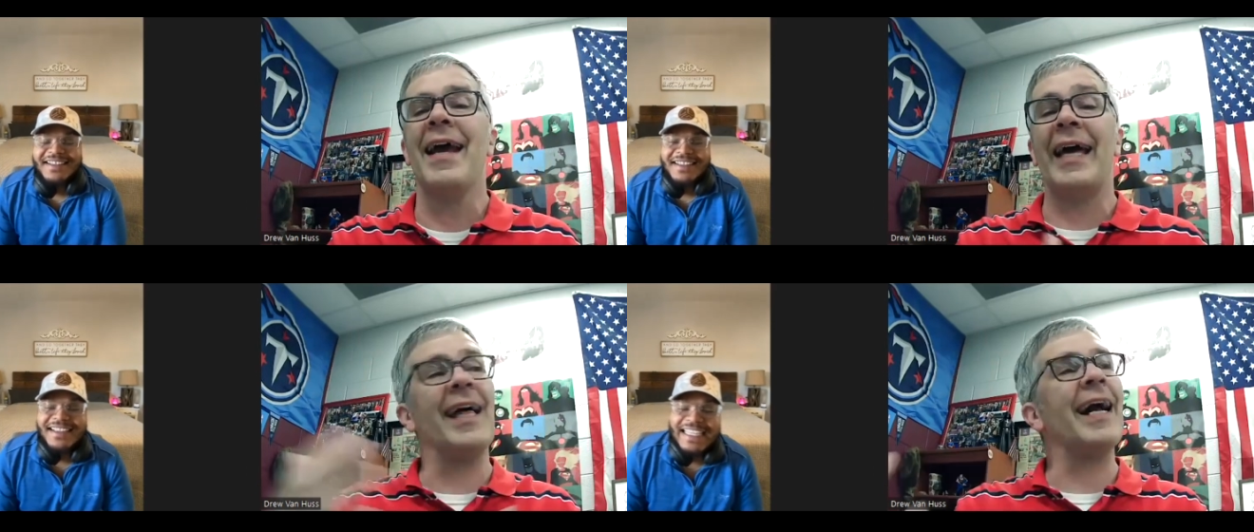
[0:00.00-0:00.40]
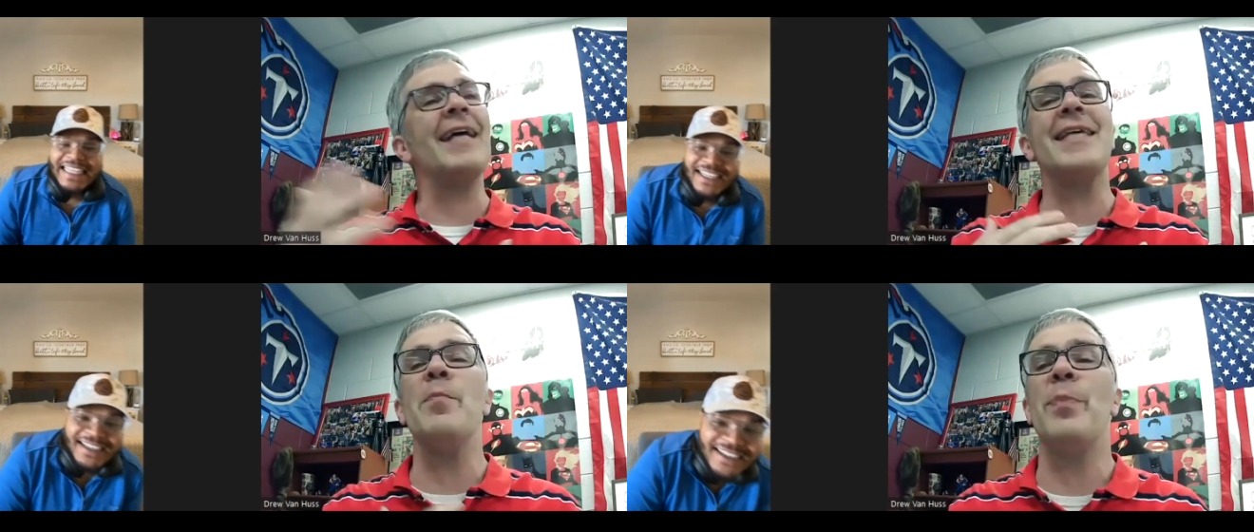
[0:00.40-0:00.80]
Speaker 1: And like I
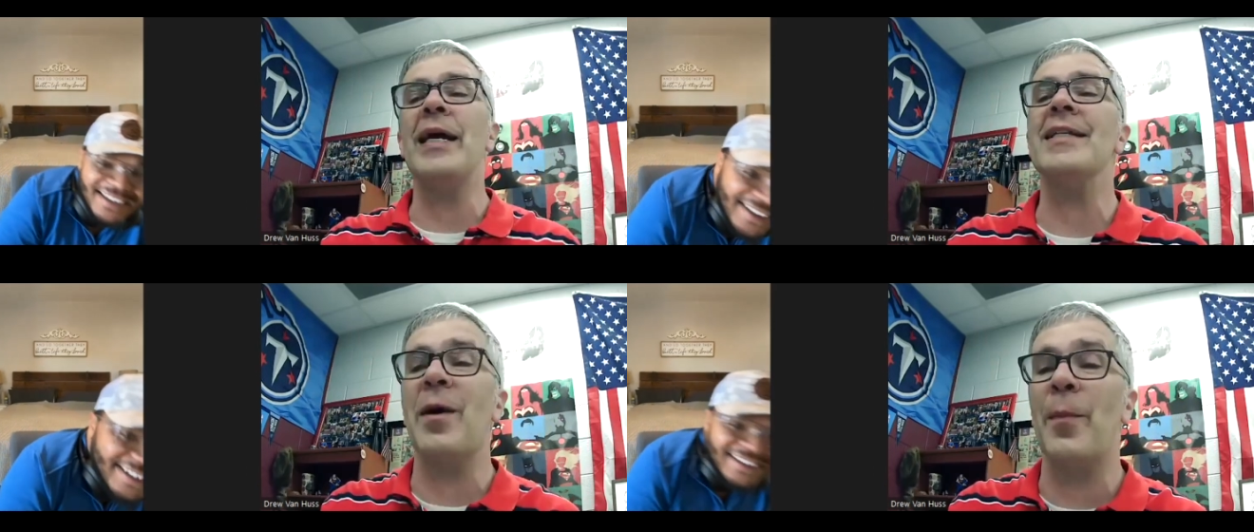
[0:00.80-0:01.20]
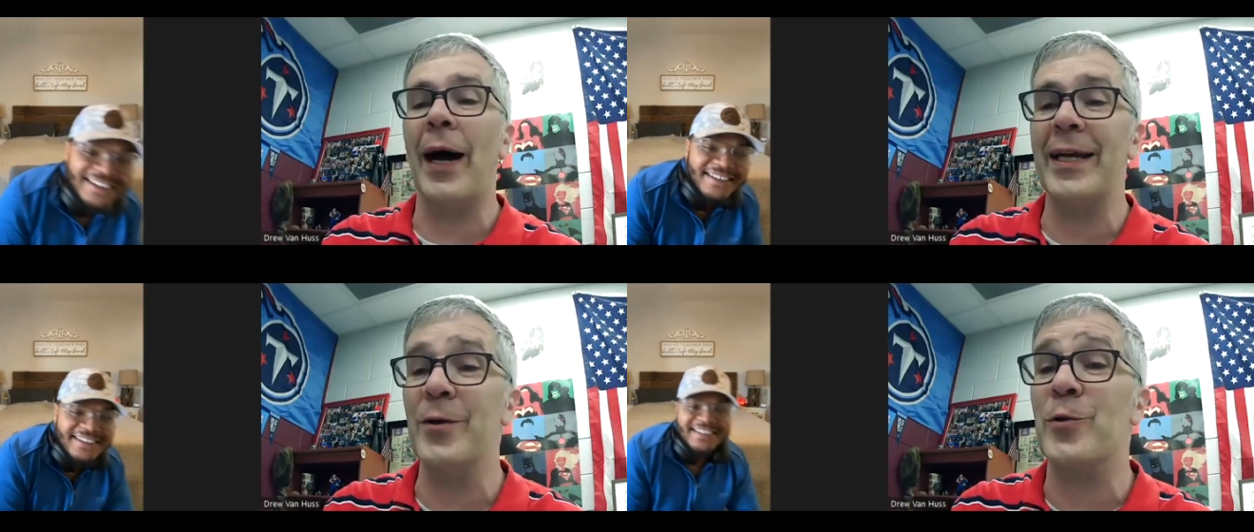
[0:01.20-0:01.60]
said, being
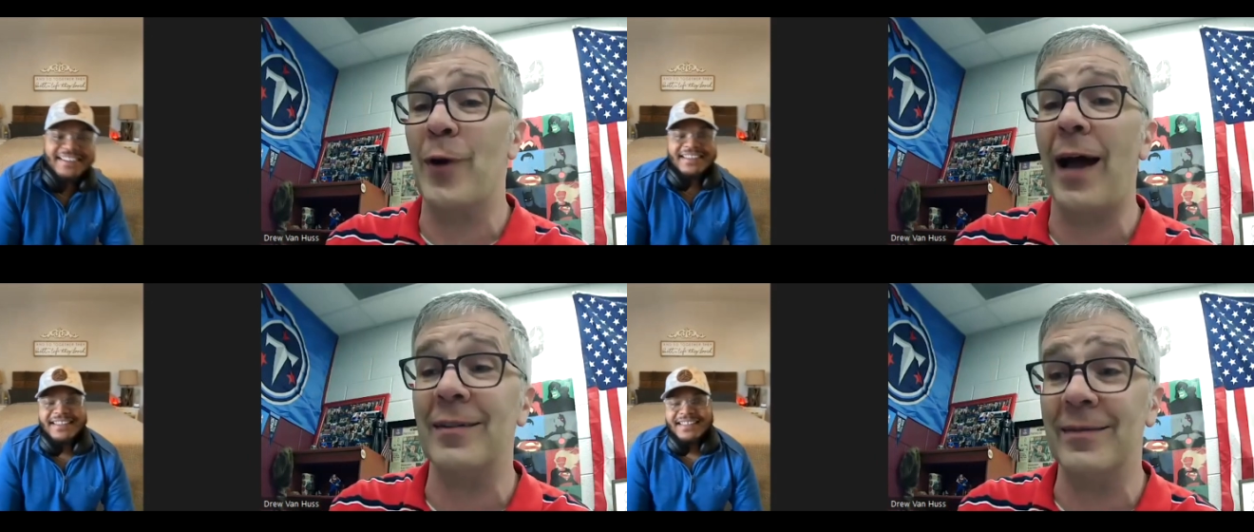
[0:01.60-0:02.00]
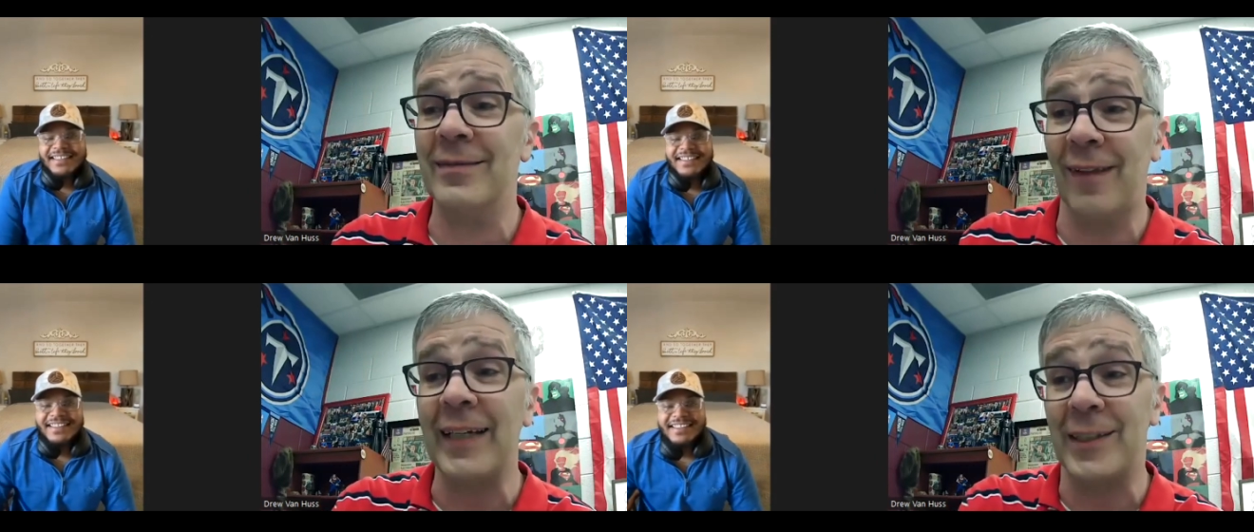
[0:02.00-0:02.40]
somebody who's
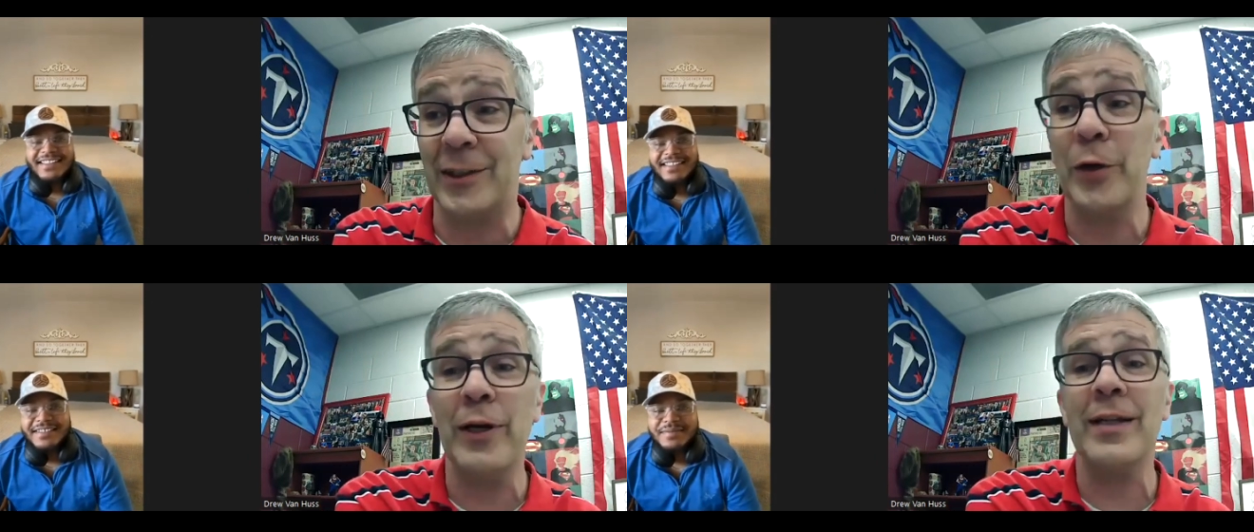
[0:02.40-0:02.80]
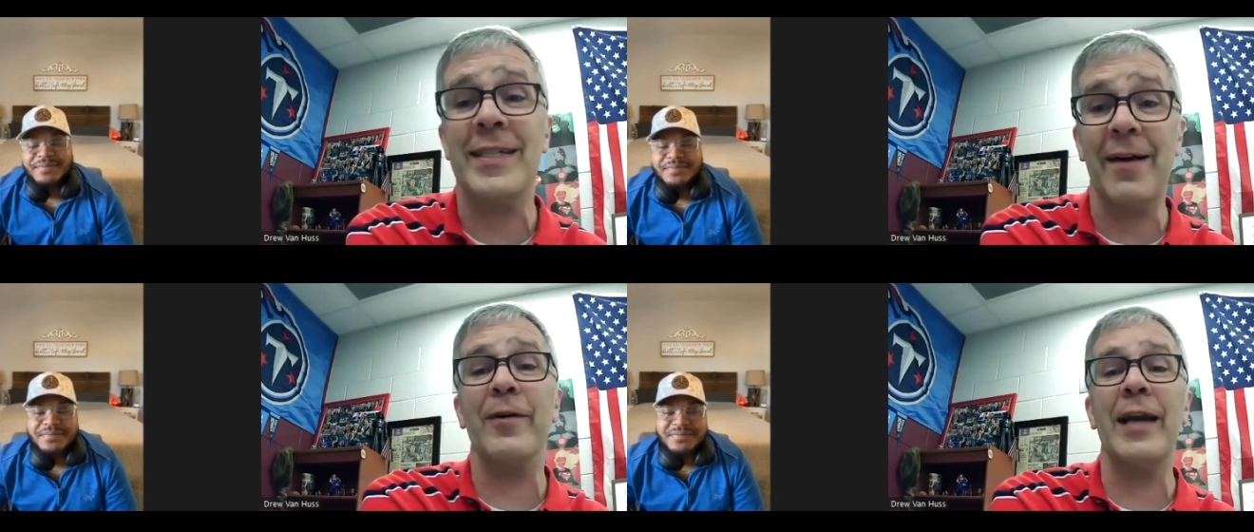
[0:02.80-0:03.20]
around like
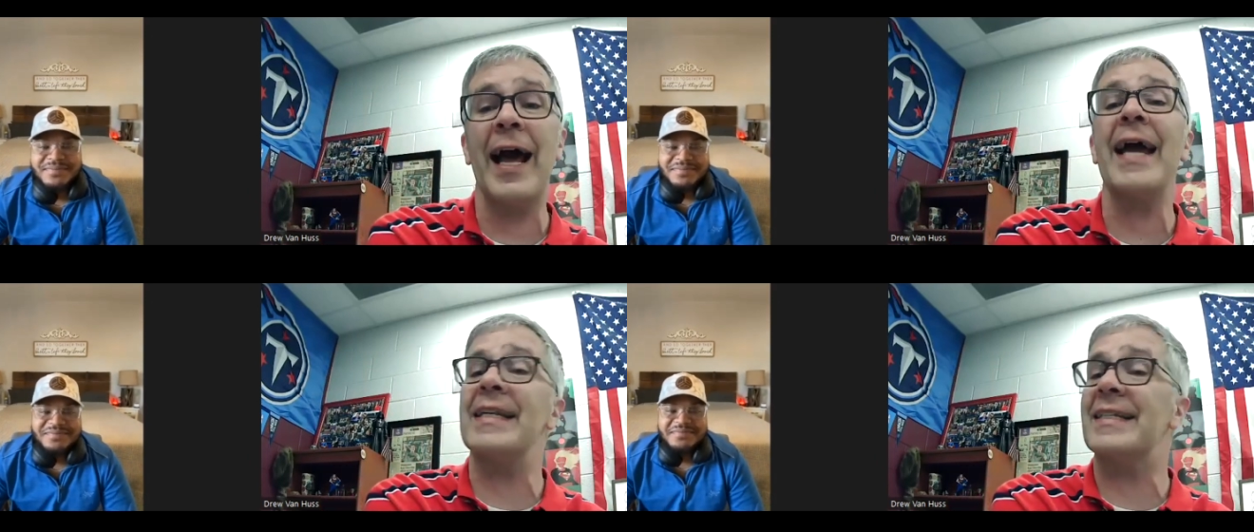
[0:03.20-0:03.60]
students every day